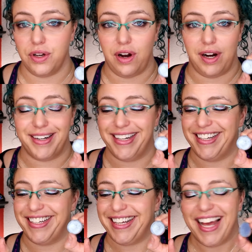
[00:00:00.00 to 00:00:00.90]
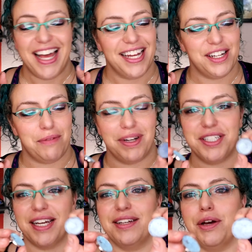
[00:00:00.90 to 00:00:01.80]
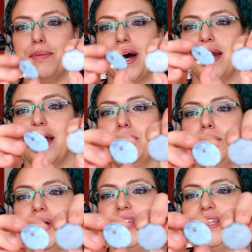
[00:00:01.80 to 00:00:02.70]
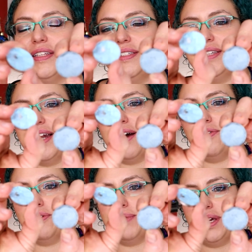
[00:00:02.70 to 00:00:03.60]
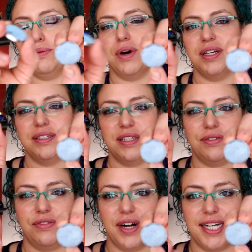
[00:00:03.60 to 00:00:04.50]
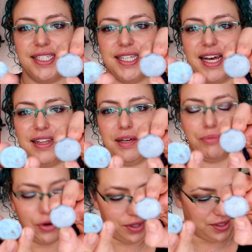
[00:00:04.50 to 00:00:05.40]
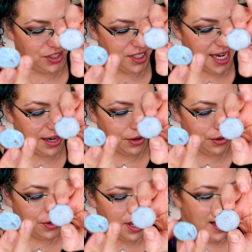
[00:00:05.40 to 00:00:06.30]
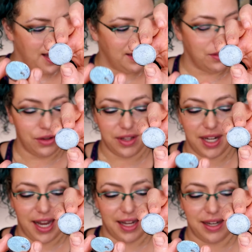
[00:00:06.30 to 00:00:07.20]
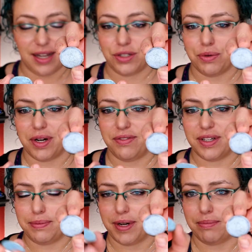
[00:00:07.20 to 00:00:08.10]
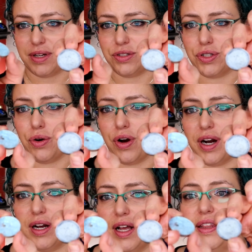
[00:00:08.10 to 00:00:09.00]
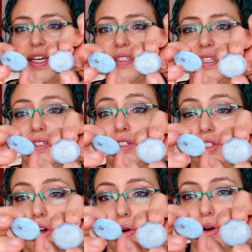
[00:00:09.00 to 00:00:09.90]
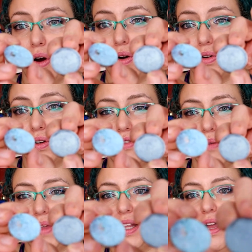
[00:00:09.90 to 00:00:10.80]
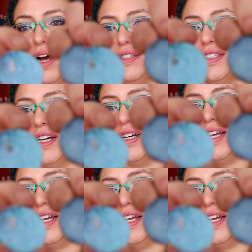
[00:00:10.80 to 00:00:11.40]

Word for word: sorry, not much I can do about it. The one thing that stood out for me was this very sadly broken shadow. I thought that I had an extra one of this, but I'm not sure. This is Snow Cone from their last year